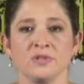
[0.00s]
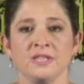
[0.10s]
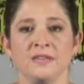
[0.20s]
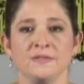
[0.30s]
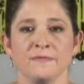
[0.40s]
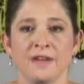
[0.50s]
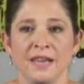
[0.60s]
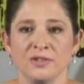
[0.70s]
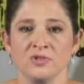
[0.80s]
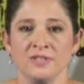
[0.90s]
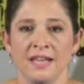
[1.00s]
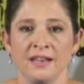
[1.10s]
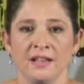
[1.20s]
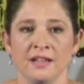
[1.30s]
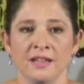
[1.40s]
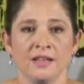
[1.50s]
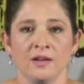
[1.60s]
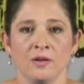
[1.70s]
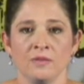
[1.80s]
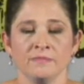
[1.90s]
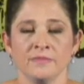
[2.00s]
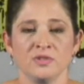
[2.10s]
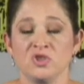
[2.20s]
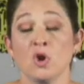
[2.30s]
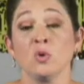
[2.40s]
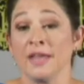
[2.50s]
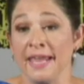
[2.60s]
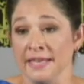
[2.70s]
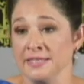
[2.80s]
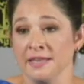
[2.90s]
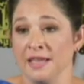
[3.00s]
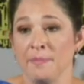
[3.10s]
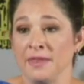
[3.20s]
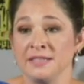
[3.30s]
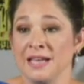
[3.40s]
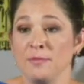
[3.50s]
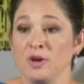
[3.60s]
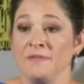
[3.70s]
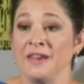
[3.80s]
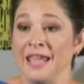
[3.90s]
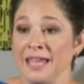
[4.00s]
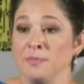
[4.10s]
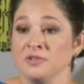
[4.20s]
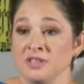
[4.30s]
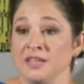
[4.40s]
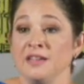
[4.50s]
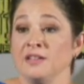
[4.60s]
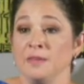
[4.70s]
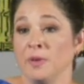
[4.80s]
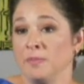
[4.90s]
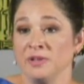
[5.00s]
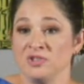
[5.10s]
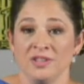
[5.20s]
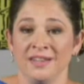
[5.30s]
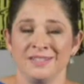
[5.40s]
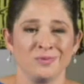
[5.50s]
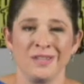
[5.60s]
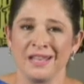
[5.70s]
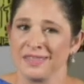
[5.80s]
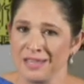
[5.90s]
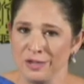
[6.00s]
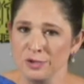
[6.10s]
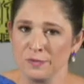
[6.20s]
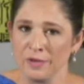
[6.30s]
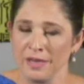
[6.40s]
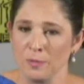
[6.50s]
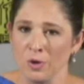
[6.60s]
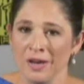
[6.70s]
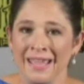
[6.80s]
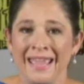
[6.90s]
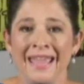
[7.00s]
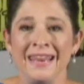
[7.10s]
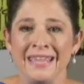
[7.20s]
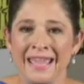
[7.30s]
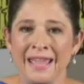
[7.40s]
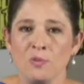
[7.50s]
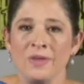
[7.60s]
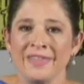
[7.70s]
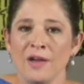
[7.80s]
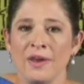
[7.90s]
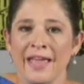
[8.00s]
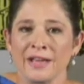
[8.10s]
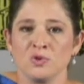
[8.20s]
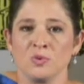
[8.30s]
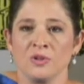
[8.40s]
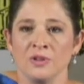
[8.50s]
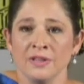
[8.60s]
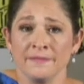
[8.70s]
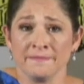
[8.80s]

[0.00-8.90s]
receives the financial data so late that by the time you're even able to legally publish it, it's really not that useful anymore. And again, without actual